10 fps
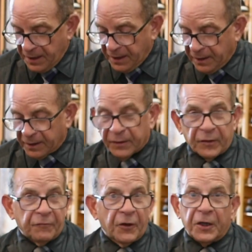because
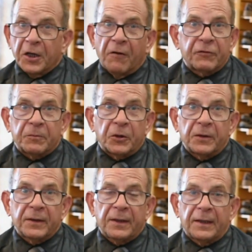they're very comfortable.
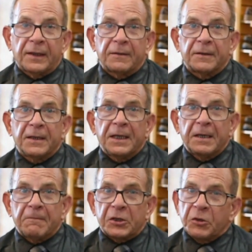
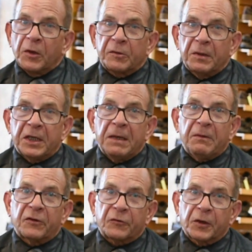But she wants me to keep
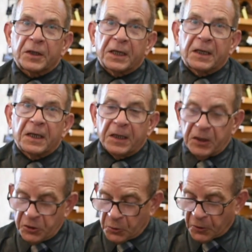these strictly
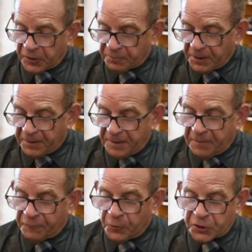indoors, but
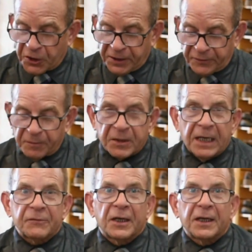unfortunately
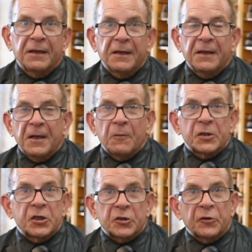sometimes when
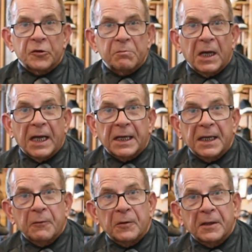she turns her back,
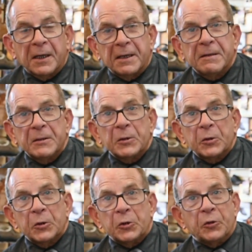I will
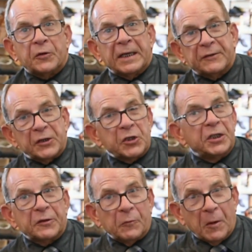do things that she
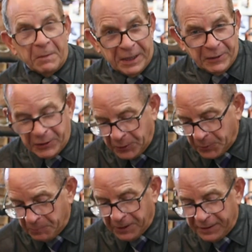doesn't want me to do.
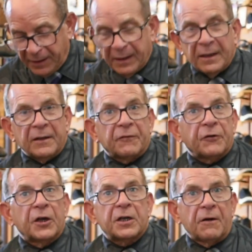But they're
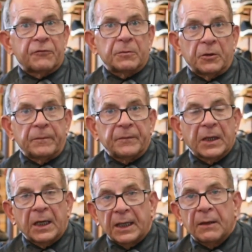very comfortable,
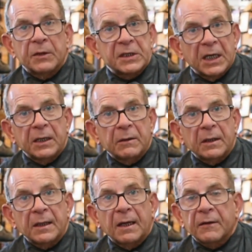and I would tell you
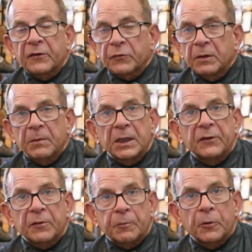that they're extremely
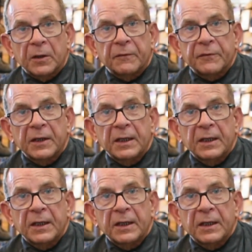supportive.